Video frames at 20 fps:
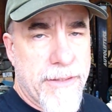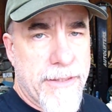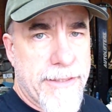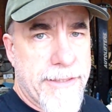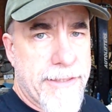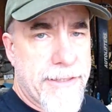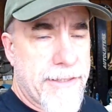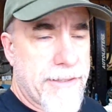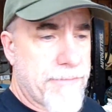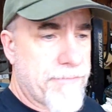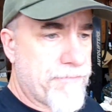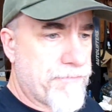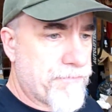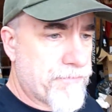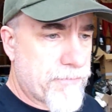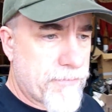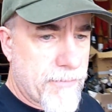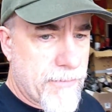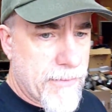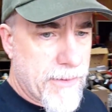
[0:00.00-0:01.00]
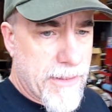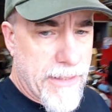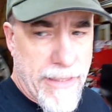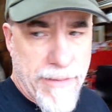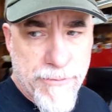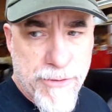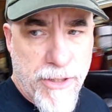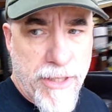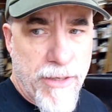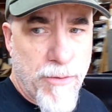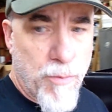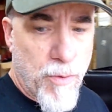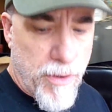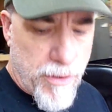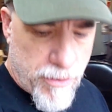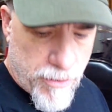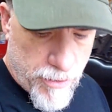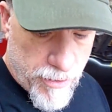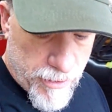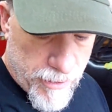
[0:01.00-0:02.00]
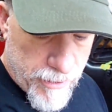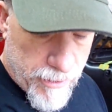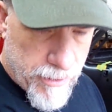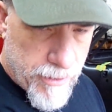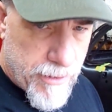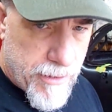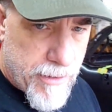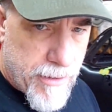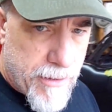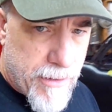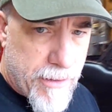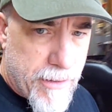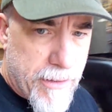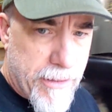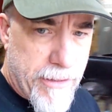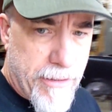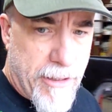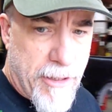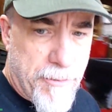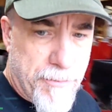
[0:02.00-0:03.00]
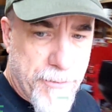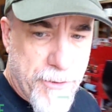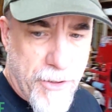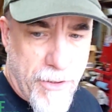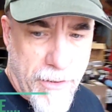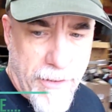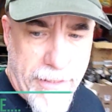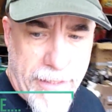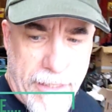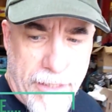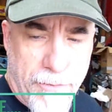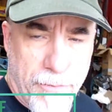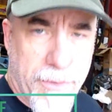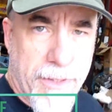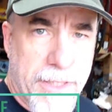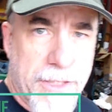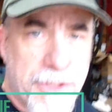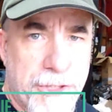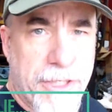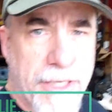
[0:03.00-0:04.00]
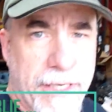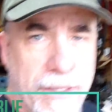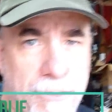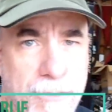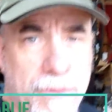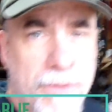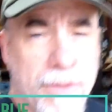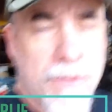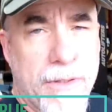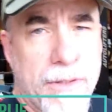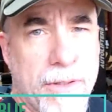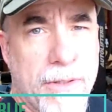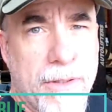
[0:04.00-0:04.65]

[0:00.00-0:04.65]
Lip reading: And I'm trying to work on, help Charlie out with his channel.